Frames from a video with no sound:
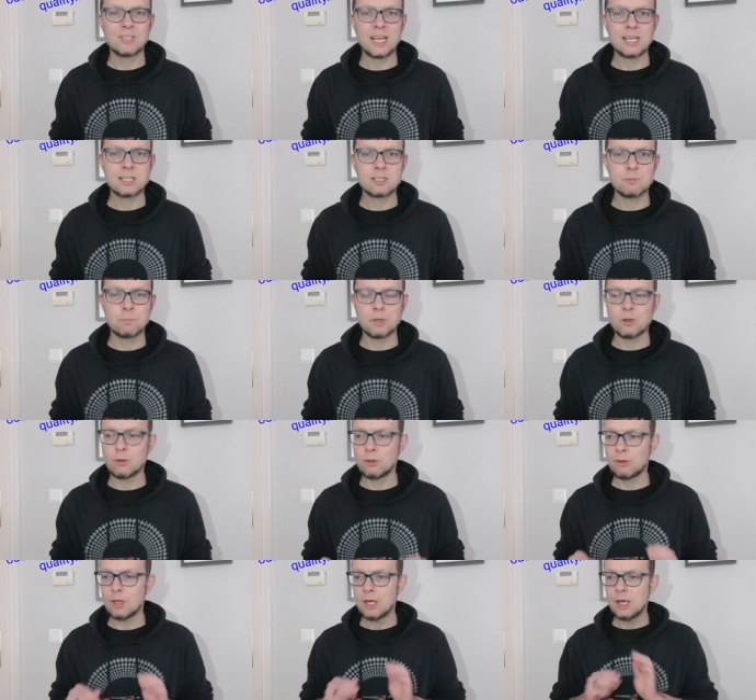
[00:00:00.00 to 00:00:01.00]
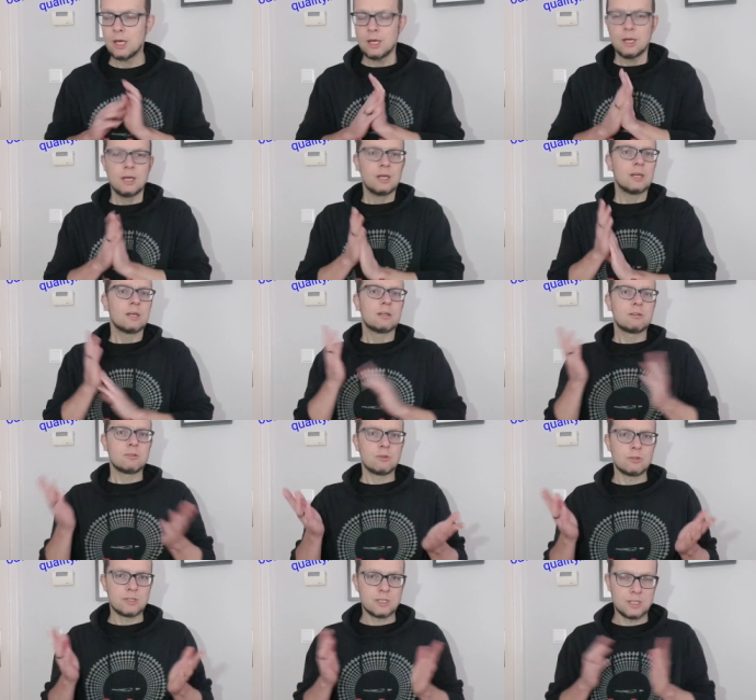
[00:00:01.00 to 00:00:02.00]

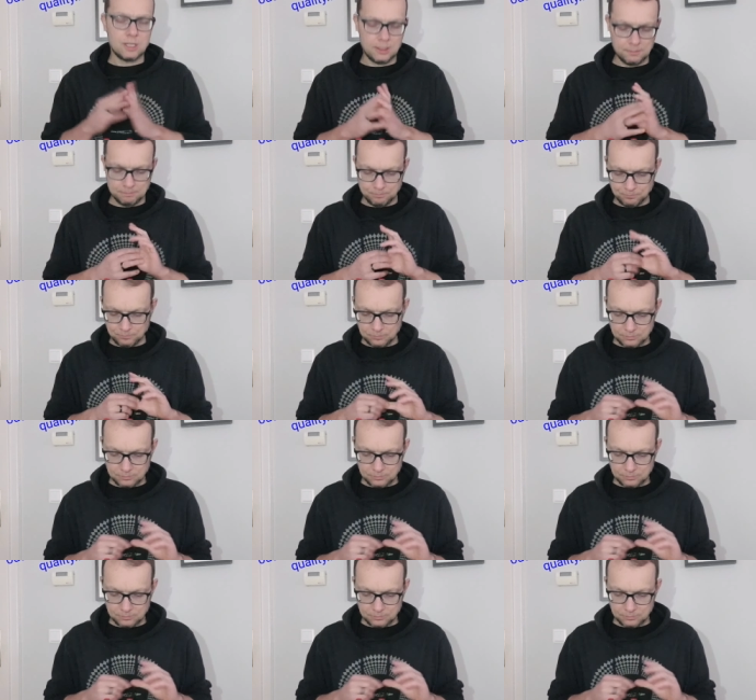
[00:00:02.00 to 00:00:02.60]
to see